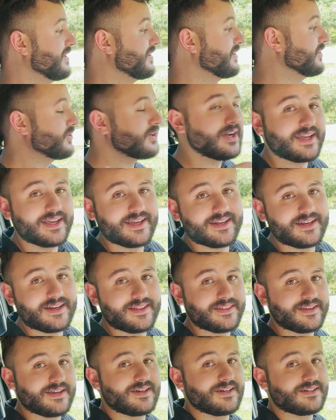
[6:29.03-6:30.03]
you're not getting
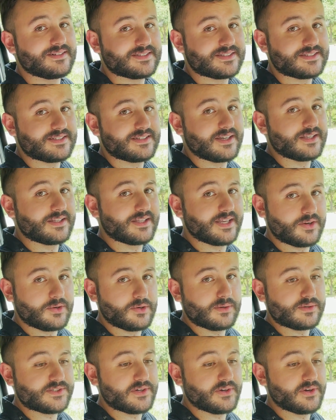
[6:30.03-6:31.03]
anything else like a Land
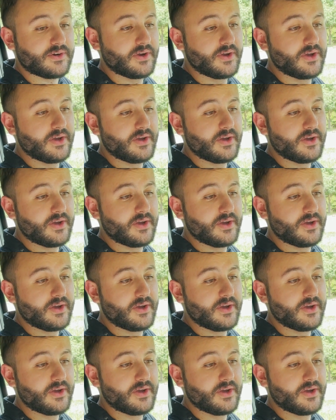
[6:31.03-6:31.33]
Cruiser